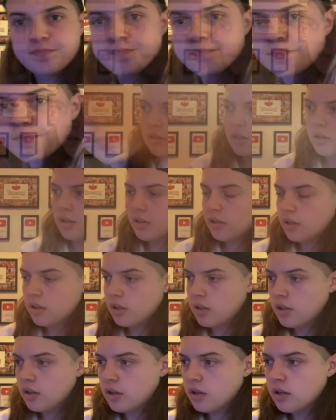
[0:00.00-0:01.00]

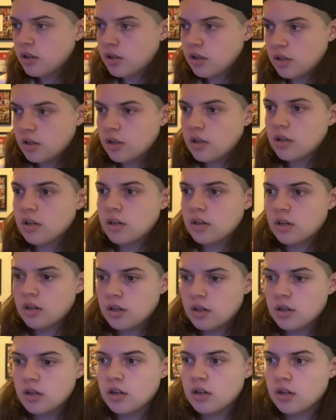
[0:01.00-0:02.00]

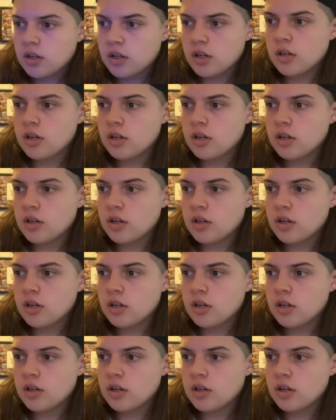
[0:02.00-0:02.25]
[no speech]